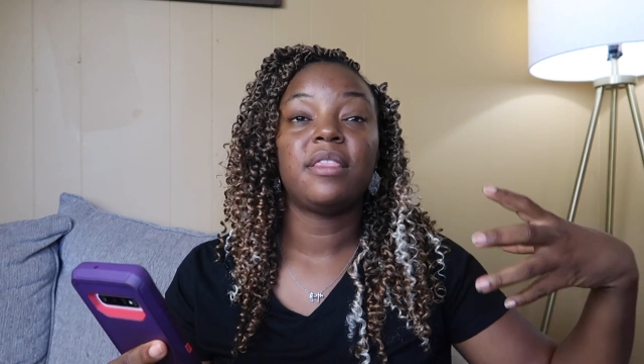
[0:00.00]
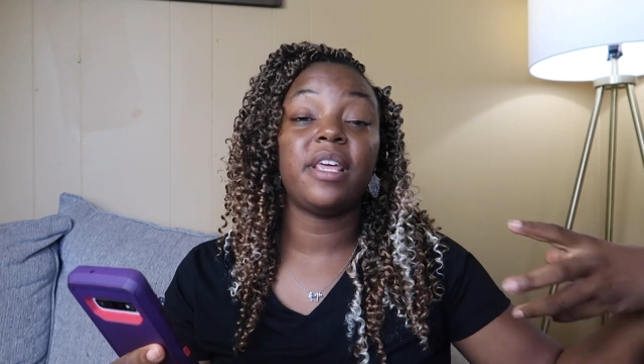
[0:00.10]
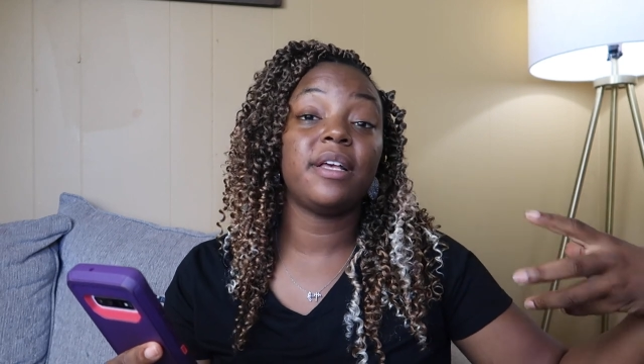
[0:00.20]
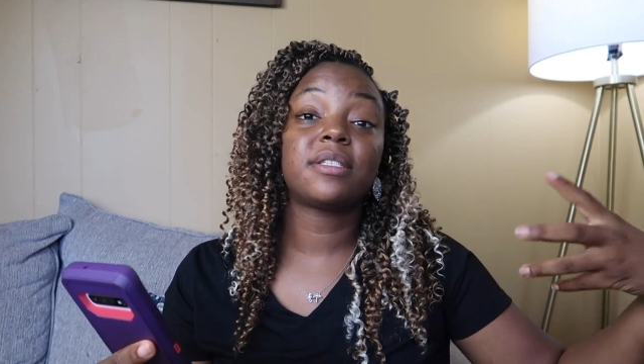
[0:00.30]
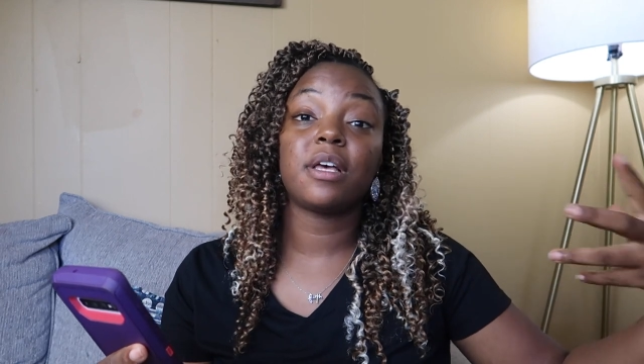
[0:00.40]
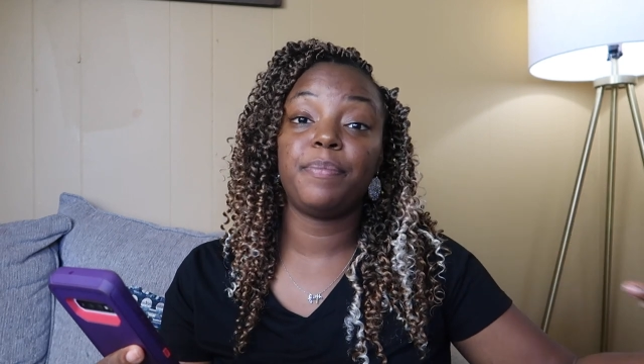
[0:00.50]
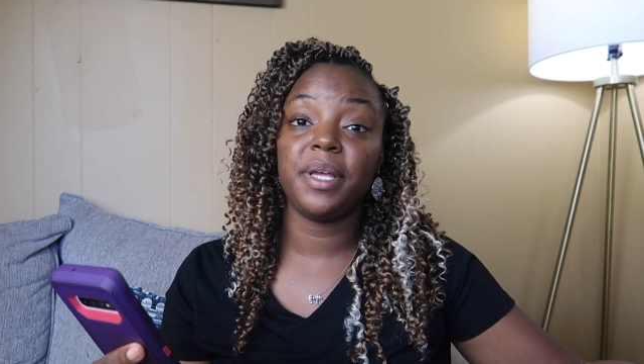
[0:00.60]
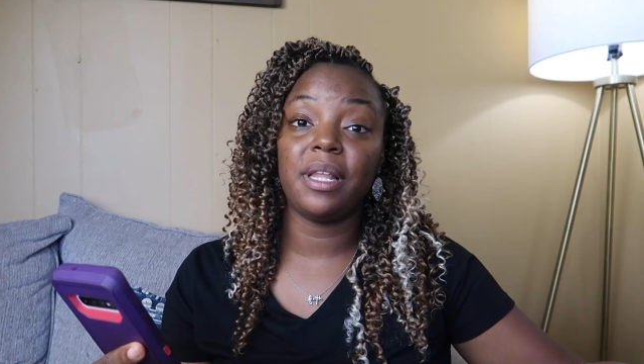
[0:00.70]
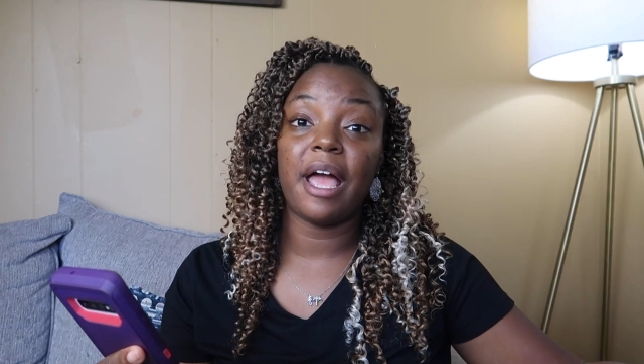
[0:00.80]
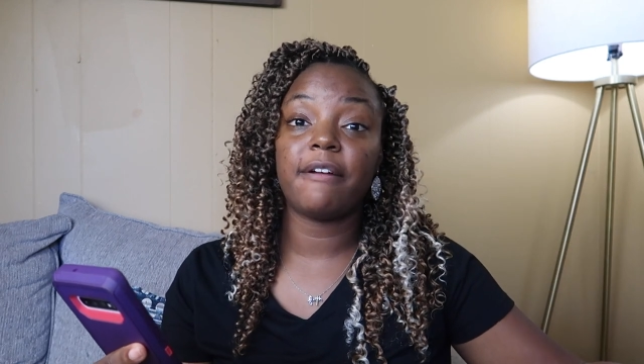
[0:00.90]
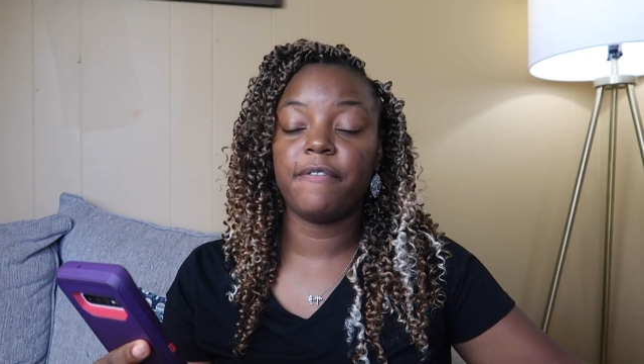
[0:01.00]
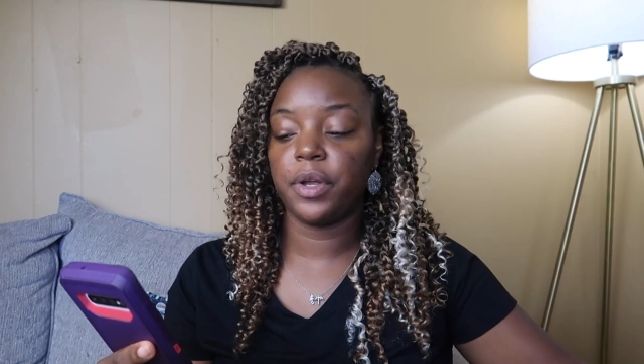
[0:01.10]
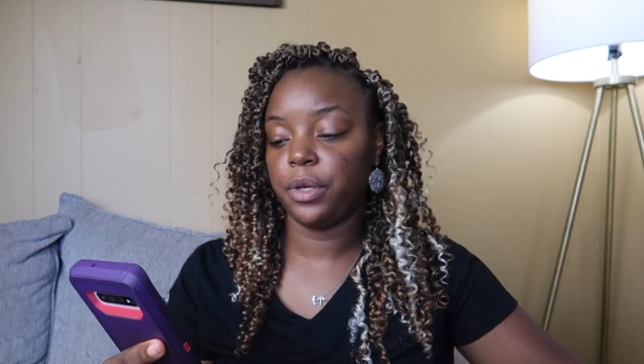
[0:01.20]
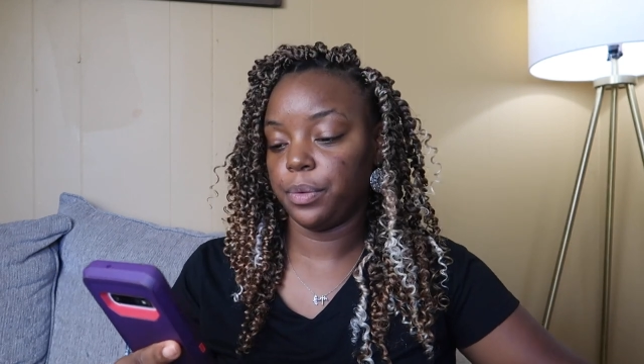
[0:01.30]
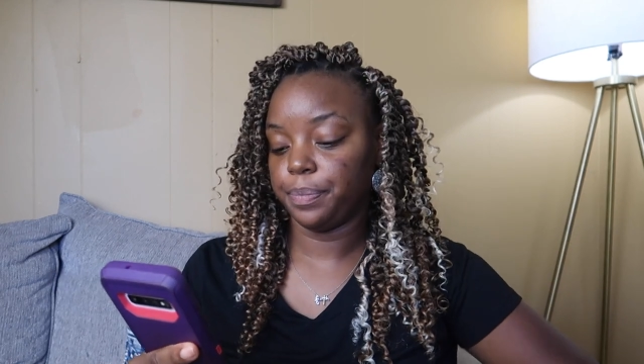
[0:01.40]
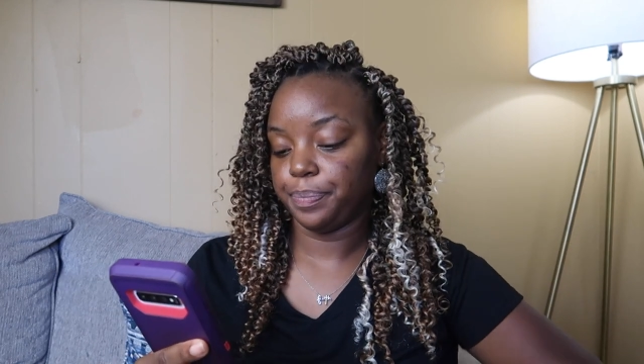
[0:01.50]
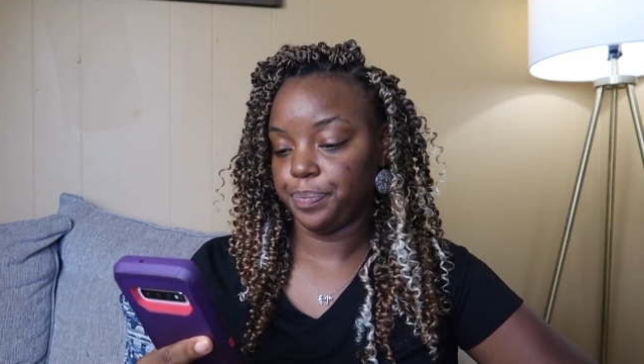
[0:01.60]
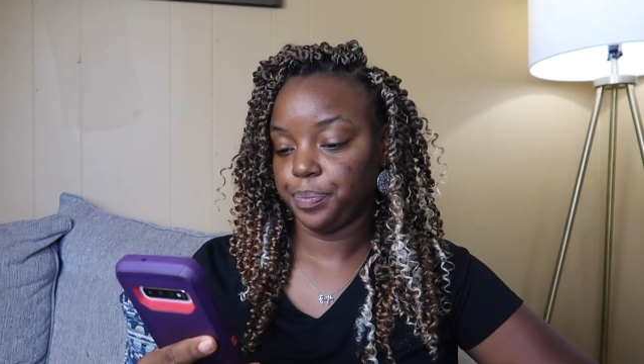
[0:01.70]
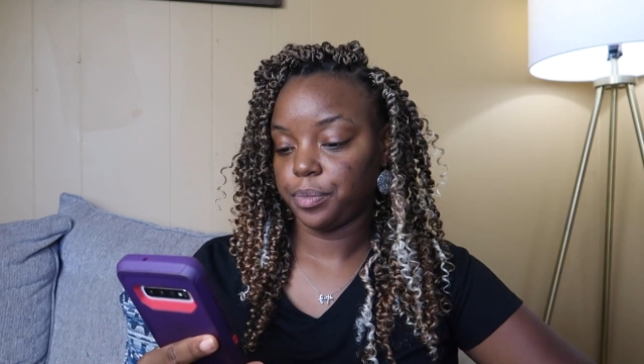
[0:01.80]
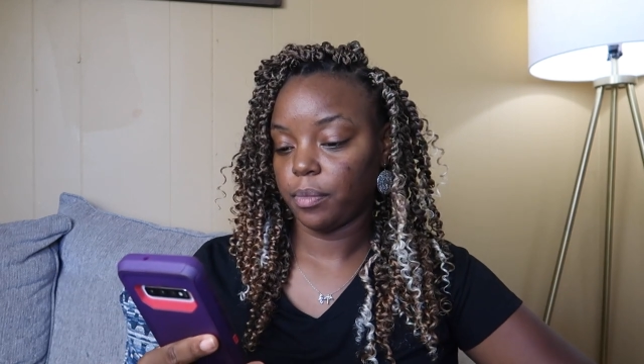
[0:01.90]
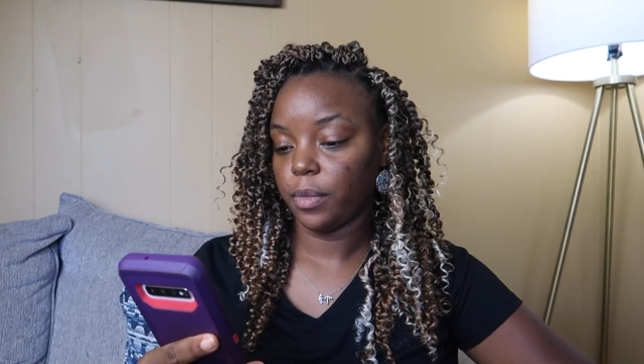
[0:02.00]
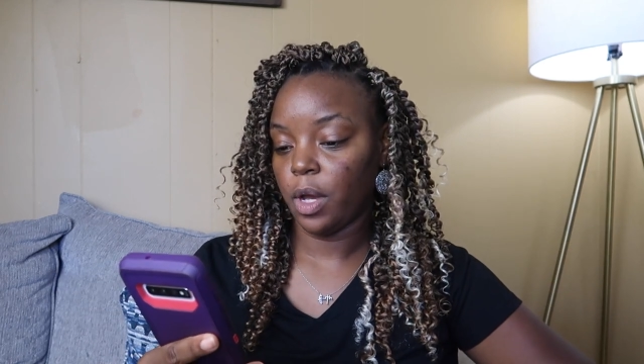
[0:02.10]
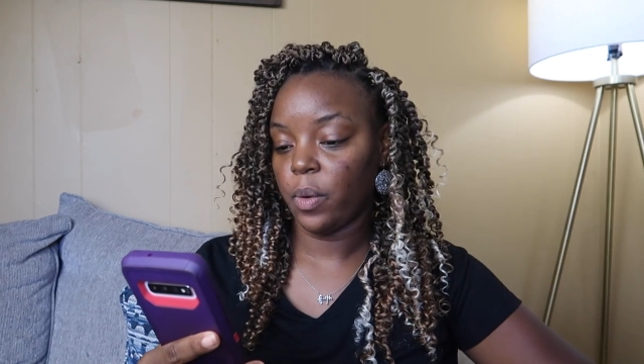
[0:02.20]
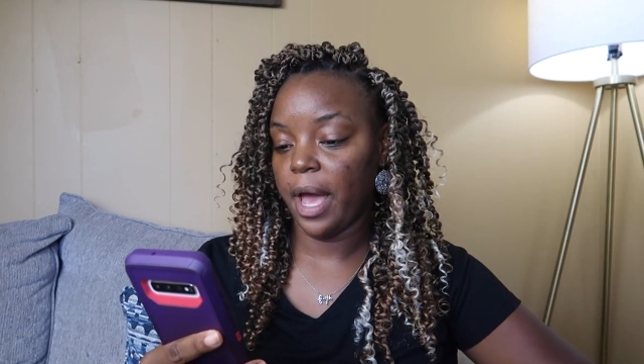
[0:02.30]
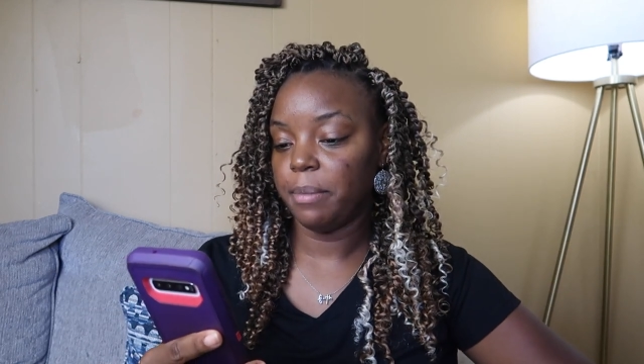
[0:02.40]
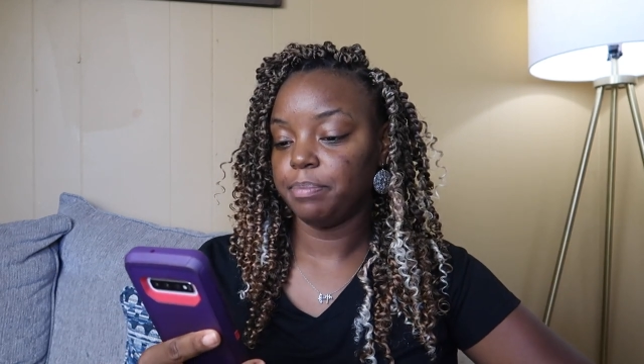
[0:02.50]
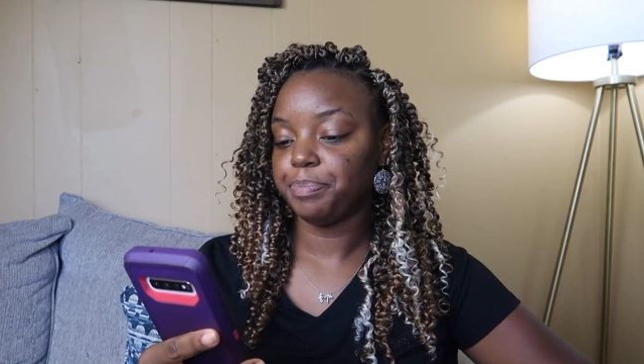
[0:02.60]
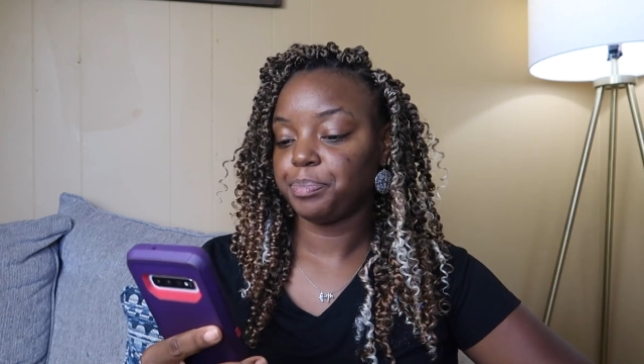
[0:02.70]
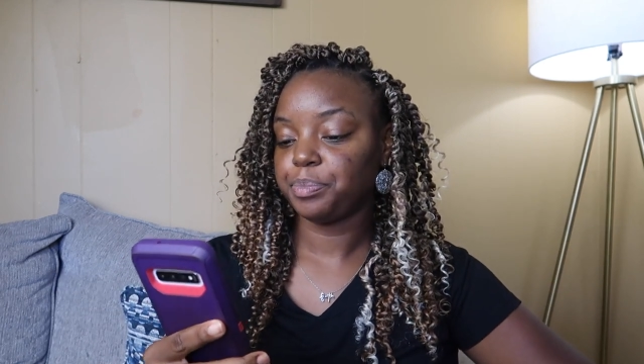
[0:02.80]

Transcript: things could be like for you, okay?